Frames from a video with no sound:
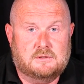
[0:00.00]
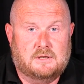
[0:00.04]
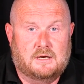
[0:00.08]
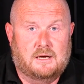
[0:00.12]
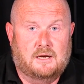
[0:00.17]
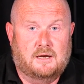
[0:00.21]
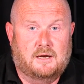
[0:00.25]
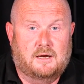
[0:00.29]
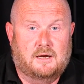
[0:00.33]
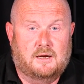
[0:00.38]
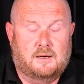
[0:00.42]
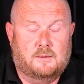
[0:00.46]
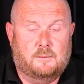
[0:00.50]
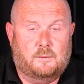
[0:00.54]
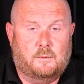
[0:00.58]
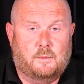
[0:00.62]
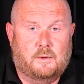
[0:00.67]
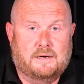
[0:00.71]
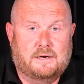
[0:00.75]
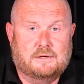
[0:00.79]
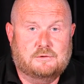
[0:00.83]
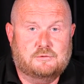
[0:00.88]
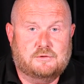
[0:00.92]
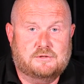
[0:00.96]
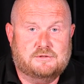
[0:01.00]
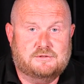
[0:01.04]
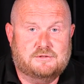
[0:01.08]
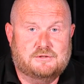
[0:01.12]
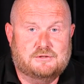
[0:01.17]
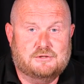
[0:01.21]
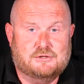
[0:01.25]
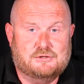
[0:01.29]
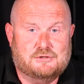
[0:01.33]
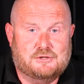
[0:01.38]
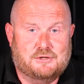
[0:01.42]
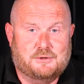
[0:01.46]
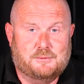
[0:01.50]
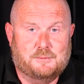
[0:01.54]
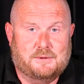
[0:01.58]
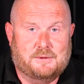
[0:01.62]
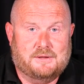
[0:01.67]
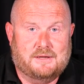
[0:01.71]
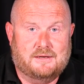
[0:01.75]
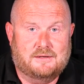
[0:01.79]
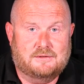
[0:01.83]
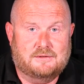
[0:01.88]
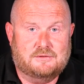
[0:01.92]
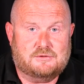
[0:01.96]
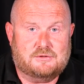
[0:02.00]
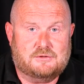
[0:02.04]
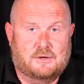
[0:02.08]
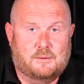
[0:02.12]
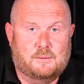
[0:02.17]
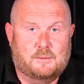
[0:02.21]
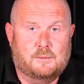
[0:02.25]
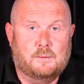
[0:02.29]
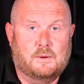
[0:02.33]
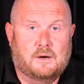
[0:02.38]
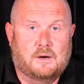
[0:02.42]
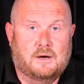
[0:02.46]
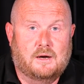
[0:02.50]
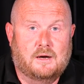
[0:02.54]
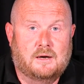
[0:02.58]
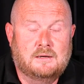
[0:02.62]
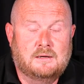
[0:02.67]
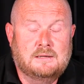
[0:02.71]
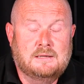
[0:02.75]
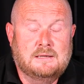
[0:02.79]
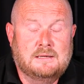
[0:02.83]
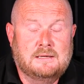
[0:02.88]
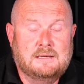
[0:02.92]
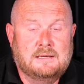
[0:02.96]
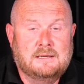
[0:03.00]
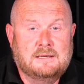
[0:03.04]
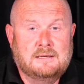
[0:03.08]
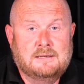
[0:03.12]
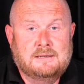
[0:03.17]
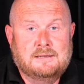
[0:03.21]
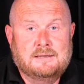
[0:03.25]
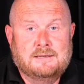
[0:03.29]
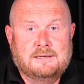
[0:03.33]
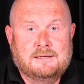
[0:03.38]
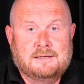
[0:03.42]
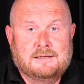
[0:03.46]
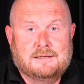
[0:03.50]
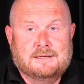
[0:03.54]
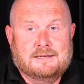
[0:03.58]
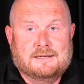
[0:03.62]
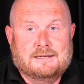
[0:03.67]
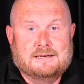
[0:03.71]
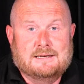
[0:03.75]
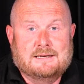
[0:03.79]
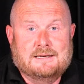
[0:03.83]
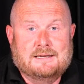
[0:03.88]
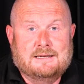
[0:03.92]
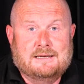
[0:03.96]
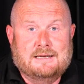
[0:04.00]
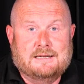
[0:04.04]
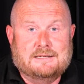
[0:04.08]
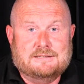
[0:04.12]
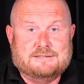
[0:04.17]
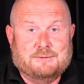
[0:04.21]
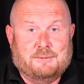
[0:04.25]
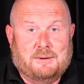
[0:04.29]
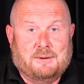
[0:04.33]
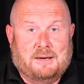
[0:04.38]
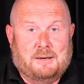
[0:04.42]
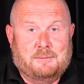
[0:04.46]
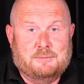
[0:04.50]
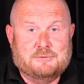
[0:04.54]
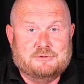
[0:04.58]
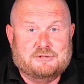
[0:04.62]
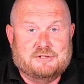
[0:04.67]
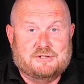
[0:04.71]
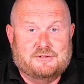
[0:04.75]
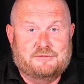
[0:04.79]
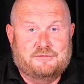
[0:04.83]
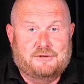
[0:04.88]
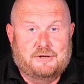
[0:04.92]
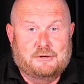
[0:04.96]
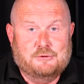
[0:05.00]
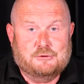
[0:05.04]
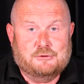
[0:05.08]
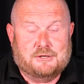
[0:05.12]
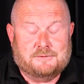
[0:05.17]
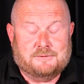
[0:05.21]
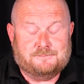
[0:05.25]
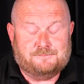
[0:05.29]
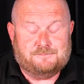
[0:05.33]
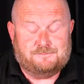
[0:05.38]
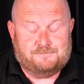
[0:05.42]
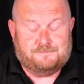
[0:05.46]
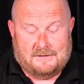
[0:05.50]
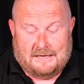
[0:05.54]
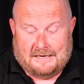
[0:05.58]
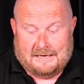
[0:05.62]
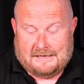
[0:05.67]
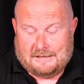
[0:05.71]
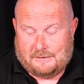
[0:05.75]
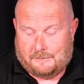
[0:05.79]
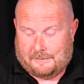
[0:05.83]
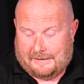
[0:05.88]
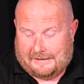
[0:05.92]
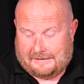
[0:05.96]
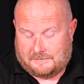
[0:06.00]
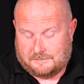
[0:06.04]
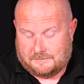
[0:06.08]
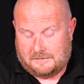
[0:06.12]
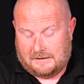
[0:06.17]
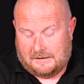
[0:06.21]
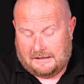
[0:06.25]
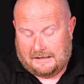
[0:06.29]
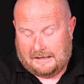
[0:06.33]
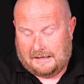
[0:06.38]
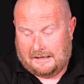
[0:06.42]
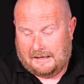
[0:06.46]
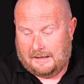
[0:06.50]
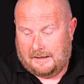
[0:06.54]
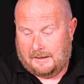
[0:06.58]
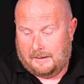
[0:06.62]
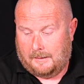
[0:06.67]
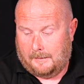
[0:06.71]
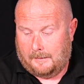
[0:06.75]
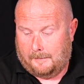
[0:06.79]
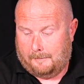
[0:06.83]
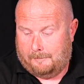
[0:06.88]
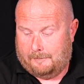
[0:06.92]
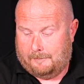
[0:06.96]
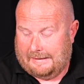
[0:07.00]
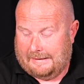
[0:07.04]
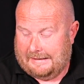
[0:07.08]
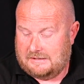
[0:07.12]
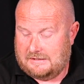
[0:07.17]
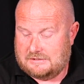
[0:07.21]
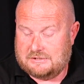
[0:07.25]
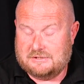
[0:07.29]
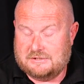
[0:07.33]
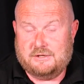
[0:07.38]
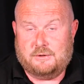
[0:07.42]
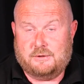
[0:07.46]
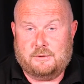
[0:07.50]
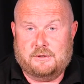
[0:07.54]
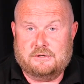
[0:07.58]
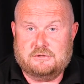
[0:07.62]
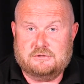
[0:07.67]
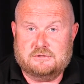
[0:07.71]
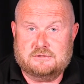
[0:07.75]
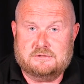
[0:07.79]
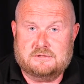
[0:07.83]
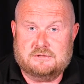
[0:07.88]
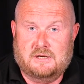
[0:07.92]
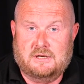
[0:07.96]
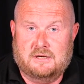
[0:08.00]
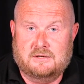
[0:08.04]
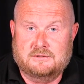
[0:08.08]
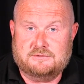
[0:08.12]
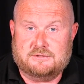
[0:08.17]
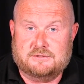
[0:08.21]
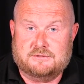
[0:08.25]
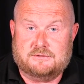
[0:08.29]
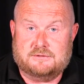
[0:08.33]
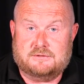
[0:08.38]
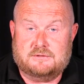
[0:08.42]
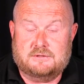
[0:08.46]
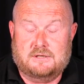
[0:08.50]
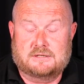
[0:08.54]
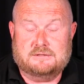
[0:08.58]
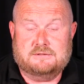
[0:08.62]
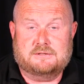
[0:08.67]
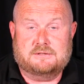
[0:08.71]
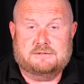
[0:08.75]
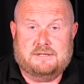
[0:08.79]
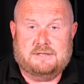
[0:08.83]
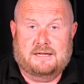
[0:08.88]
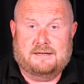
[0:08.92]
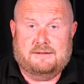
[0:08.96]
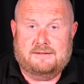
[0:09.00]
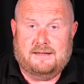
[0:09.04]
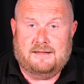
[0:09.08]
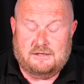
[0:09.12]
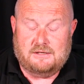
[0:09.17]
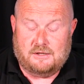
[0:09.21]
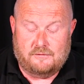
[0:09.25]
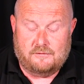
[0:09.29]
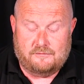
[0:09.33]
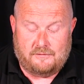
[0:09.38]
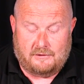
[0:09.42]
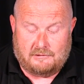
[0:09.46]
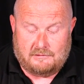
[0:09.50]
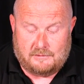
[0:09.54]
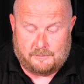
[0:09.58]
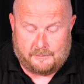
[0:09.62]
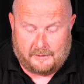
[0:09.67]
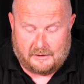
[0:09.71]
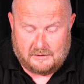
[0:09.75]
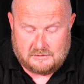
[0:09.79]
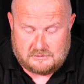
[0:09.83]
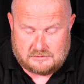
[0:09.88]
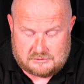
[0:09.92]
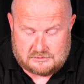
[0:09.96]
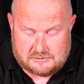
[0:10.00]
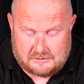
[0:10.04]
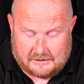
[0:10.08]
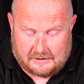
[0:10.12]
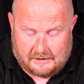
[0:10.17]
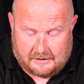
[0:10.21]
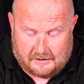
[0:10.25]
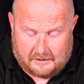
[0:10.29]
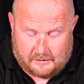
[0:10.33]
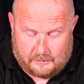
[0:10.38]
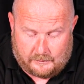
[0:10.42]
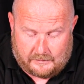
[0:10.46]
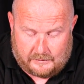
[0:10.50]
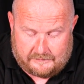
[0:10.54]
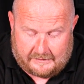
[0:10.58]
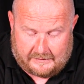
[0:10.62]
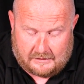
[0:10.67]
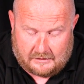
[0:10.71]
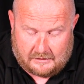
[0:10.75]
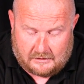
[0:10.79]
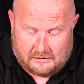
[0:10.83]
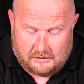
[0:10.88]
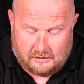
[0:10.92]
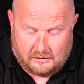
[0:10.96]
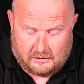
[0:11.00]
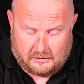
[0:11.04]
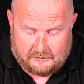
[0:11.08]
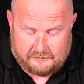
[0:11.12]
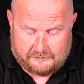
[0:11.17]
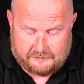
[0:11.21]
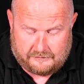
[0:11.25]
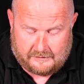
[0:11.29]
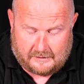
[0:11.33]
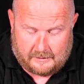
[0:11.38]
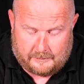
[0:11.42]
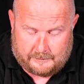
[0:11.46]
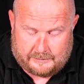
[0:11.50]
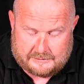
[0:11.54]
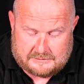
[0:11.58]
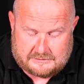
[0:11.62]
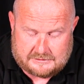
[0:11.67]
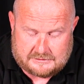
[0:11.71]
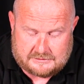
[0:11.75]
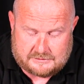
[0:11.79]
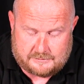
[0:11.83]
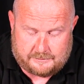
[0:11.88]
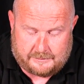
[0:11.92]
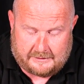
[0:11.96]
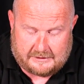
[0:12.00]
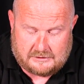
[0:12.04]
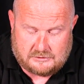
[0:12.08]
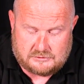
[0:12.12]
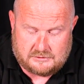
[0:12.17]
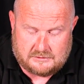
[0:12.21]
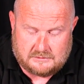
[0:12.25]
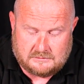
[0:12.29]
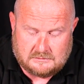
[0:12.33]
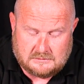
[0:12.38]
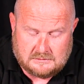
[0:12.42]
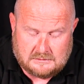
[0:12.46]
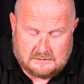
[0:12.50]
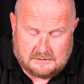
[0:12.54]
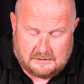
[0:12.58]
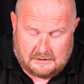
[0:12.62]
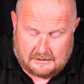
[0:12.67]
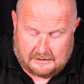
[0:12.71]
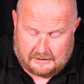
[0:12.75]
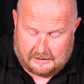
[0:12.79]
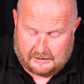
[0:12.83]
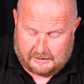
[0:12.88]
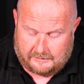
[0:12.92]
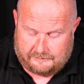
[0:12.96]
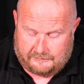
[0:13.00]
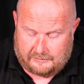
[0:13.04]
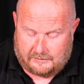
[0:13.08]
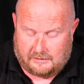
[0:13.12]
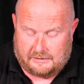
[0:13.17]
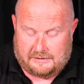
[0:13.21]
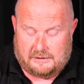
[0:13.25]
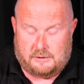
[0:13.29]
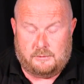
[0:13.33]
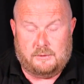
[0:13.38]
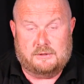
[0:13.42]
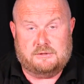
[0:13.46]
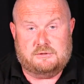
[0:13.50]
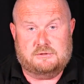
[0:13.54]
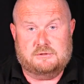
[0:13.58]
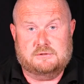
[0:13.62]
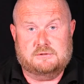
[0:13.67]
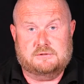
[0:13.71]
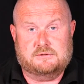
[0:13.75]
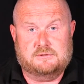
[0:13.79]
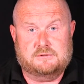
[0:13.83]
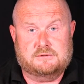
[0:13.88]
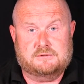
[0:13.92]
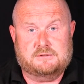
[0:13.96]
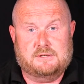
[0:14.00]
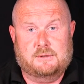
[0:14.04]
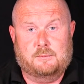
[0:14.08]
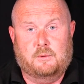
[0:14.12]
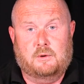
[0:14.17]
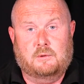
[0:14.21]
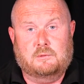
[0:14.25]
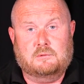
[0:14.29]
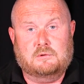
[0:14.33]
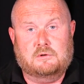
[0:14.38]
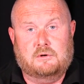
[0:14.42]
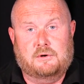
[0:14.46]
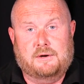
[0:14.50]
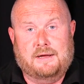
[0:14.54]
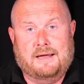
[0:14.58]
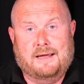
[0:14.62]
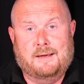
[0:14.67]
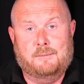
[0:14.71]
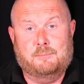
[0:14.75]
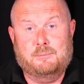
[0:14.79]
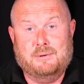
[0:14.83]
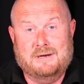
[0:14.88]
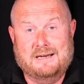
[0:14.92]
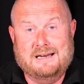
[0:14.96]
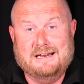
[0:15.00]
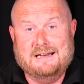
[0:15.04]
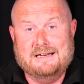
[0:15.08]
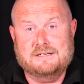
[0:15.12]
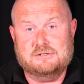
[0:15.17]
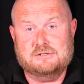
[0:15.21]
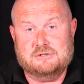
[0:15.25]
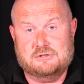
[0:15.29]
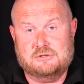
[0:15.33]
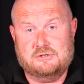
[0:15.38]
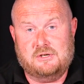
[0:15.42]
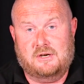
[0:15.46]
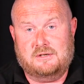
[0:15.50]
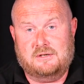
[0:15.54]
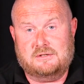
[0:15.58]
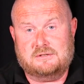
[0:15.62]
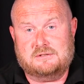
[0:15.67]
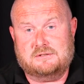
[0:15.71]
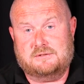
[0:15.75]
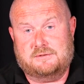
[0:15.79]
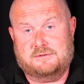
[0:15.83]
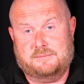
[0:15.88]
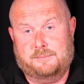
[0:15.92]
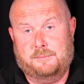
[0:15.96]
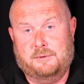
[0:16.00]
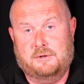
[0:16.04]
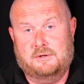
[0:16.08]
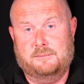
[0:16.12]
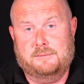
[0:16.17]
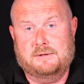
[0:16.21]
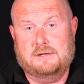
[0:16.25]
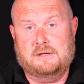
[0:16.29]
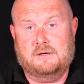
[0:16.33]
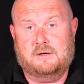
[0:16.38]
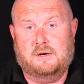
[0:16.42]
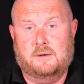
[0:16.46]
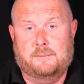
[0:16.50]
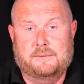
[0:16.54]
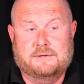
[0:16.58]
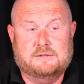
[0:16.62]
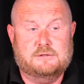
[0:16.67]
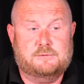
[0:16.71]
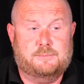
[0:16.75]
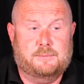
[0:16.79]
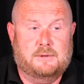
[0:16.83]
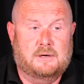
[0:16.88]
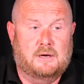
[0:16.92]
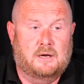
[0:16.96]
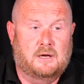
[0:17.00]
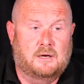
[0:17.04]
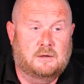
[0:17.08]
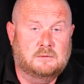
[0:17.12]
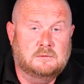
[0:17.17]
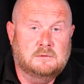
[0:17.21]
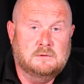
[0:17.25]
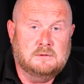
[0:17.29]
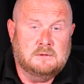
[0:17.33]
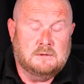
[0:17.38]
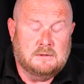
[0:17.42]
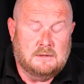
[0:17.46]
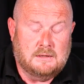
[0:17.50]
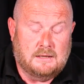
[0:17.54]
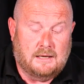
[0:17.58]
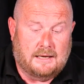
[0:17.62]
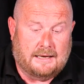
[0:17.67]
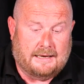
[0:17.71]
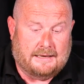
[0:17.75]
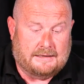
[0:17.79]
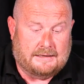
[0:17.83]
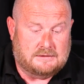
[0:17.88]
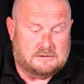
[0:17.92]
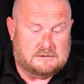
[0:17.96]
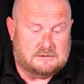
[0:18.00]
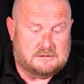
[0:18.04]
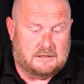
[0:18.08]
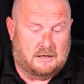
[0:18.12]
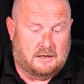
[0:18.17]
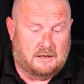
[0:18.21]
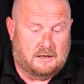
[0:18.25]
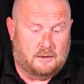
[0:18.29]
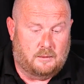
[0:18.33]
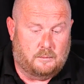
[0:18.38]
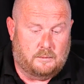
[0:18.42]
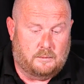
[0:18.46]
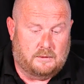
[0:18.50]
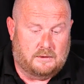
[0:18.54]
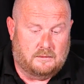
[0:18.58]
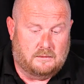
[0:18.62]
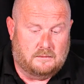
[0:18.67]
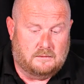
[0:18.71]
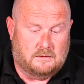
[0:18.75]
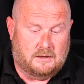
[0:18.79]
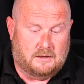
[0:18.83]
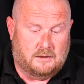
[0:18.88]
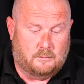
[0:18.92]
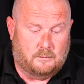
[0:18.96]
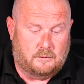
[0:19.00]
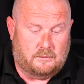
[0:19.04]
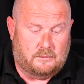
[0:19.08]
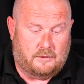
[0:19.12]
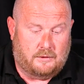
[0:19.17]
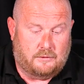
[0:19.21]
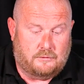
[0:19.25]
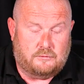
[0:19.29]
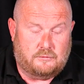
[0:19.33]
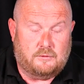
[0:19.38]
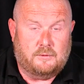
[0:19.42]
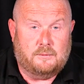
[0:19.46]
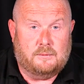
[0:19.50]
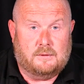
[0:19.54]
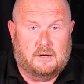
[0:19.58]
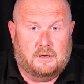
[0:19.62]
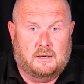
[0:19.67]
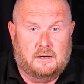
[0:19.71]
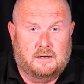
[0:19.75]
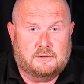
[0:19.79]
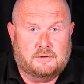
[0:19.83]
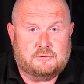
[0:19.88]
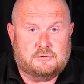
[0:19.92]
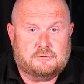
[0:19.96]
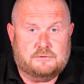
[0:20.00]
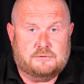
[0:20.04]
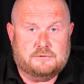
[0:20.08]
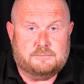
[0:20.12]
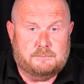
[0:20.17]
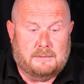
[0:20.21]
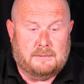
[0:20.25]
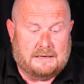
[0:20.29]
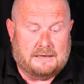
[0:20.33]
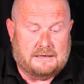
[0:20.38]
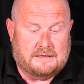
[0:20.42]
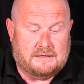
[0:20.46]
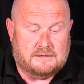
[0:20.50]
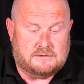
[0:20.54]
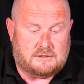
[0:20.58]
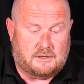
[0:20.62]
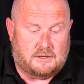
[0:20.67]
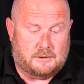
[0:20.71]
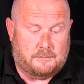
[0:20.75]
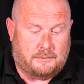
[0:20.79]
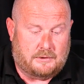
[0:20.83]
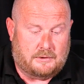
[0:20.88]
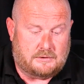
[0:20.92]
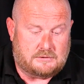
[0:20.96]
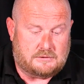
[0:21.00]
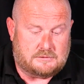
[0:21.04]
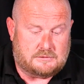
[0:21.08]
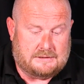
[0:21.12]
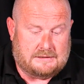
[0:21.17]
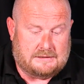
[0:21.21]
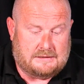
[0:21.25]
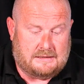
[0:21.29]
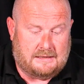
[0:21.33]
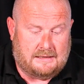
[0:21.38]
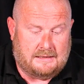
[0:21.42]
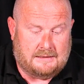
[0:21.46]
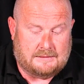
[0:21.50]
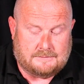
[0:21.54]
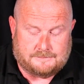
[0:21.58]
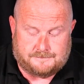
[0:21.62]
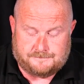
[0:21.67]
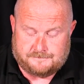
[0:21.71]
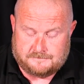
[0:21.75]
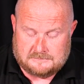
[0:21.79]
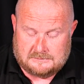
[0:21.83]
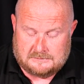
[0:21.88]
I'm quite interested to shoot with it. So let's see what happens in the future. Anyway, back to the questions and answers. As I said, thank you very much. We've had a lot of participation. If you've got any questions, as I said, while we're on air, please just put them in the comments below, and we'll go through and I'll answer as many as I possibly can.